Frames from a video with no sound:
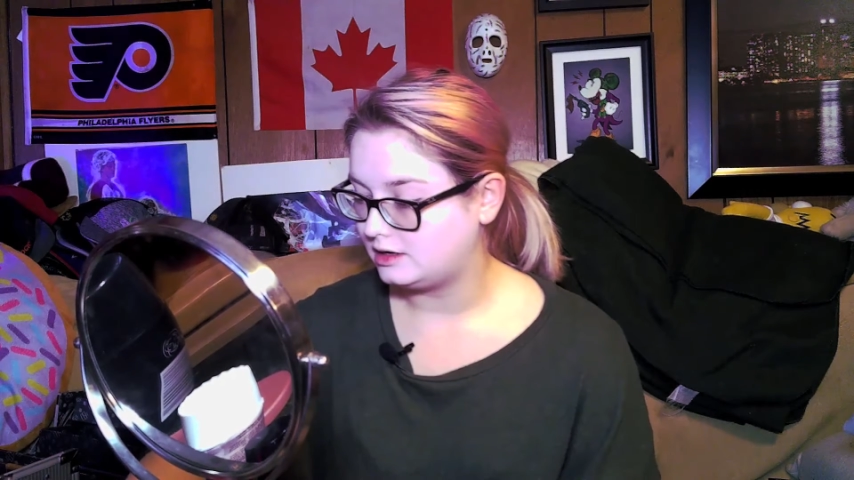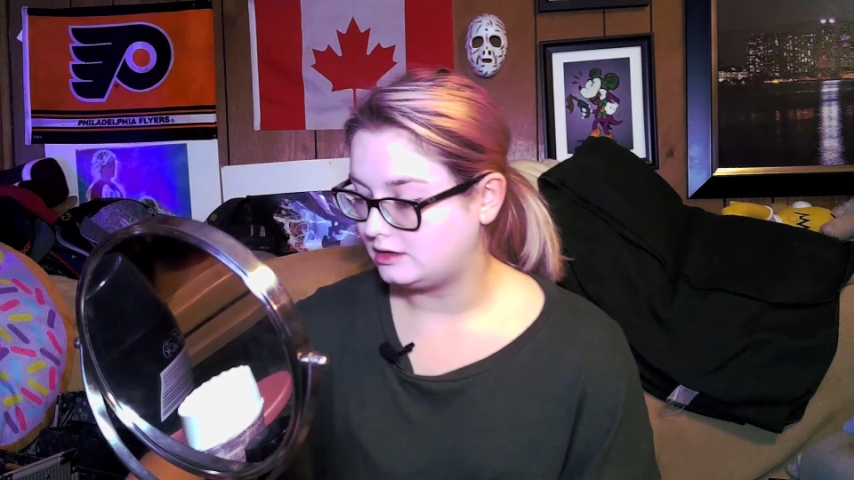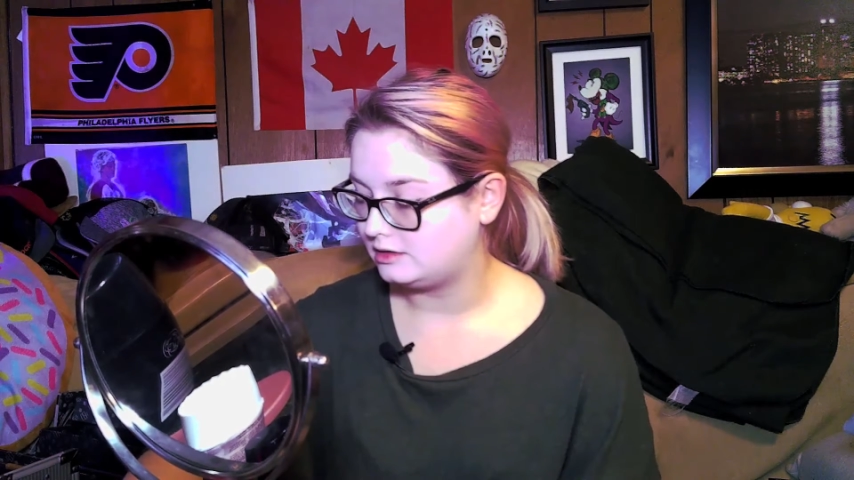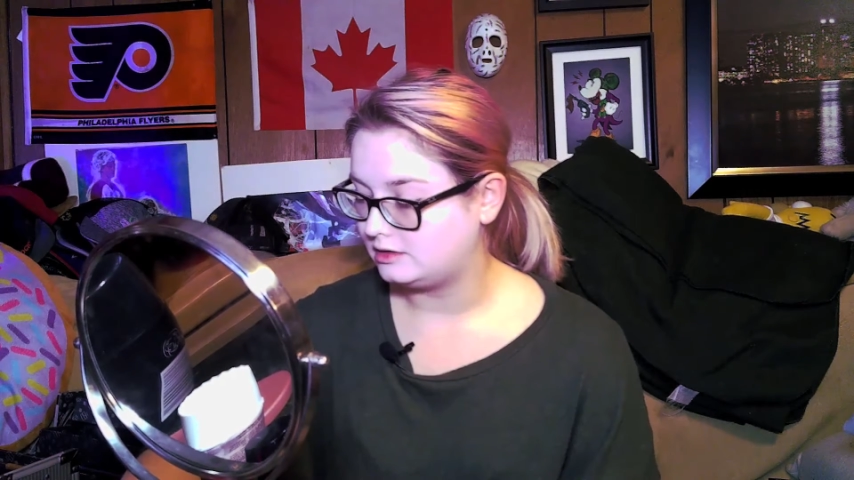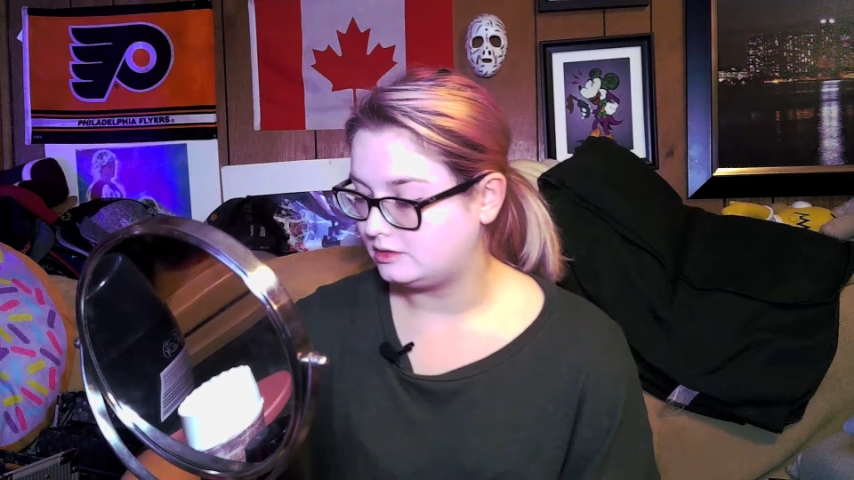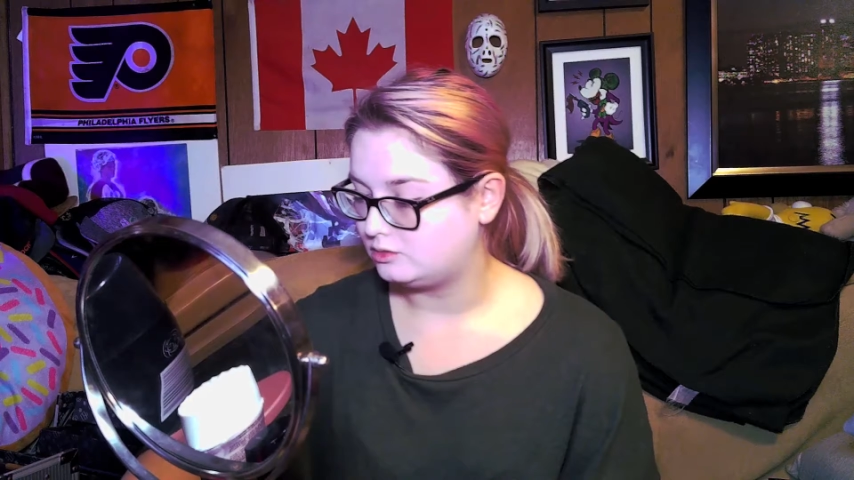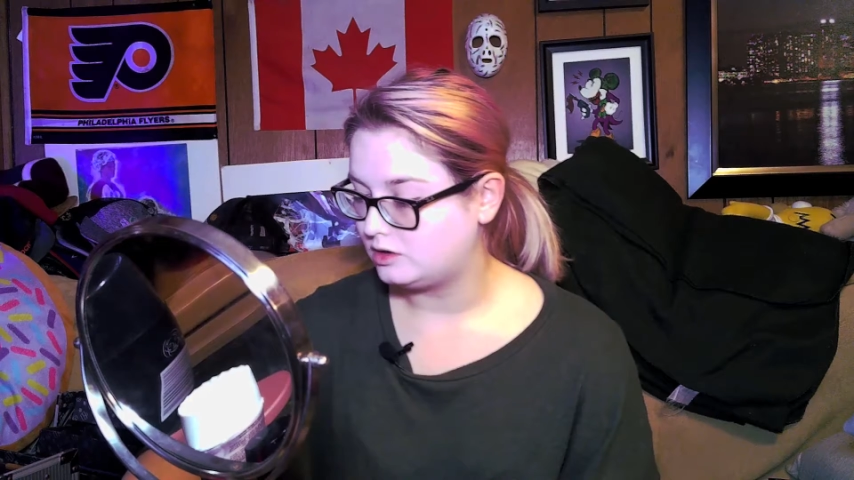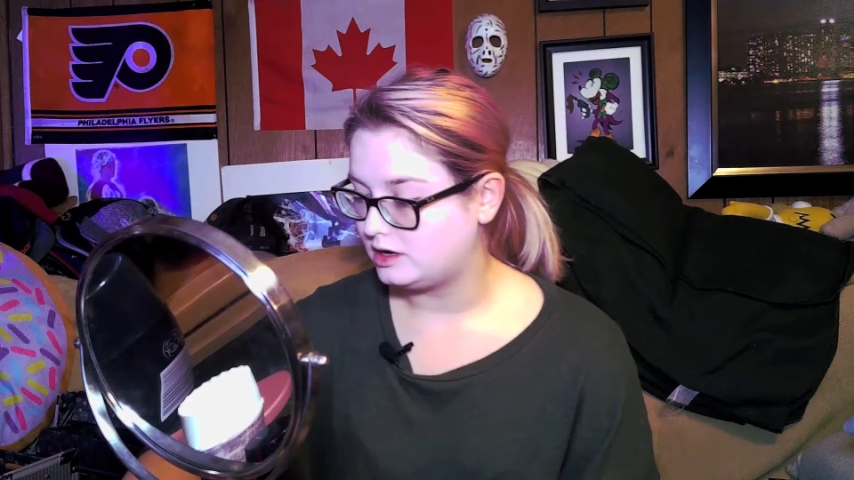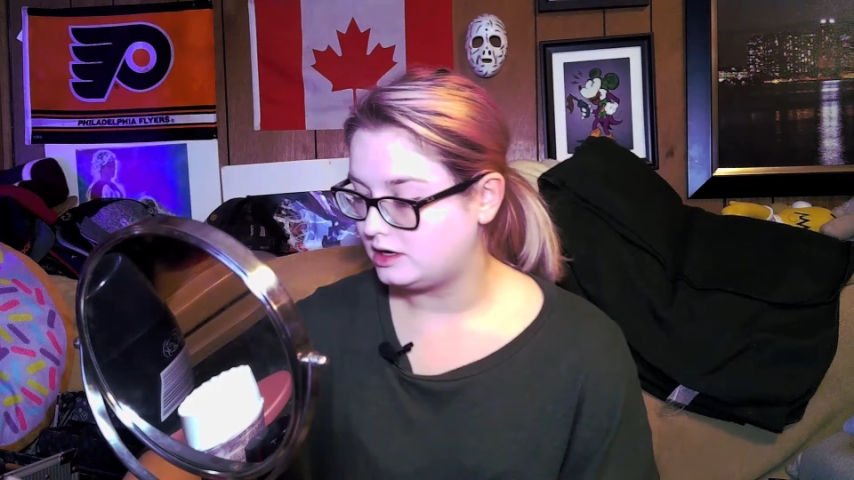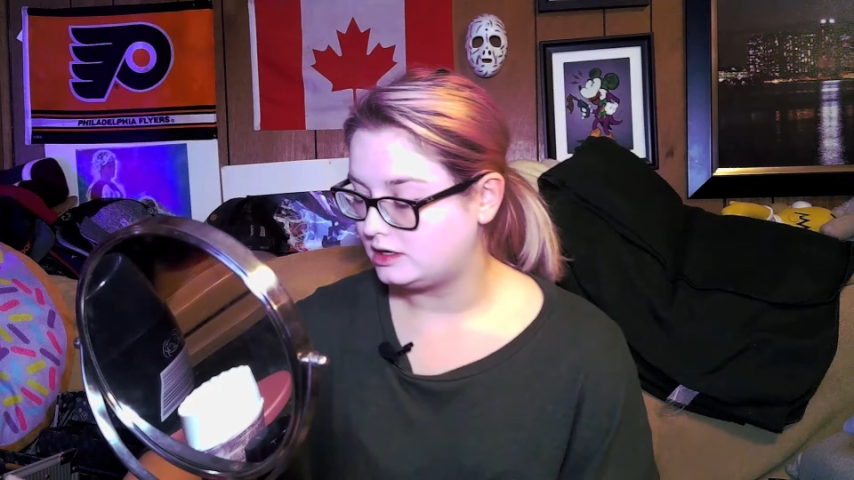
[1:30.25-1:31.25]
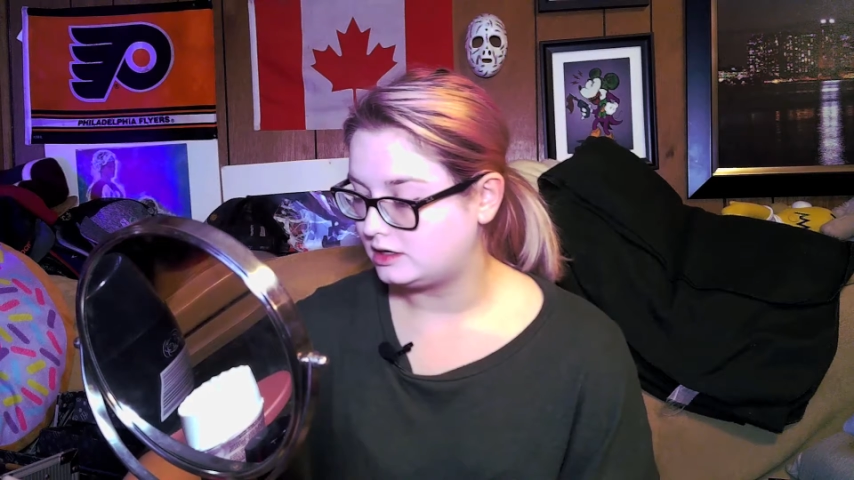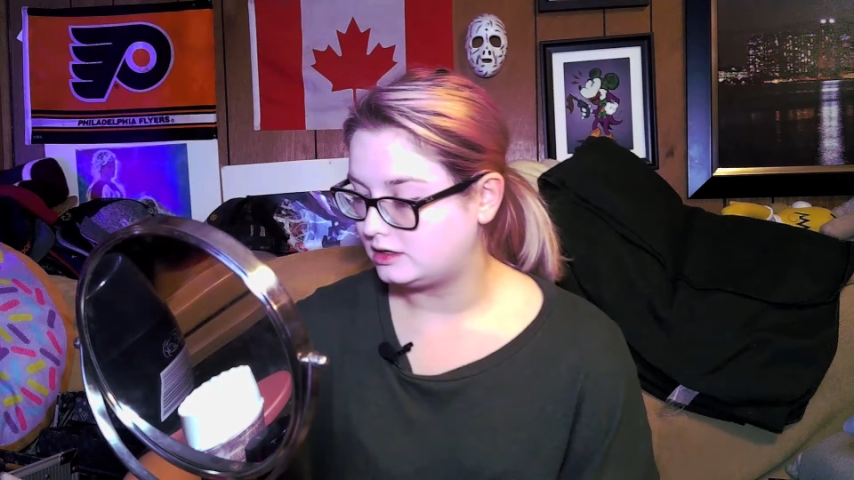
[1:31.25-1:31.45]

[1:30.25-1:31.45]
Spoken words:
and the white,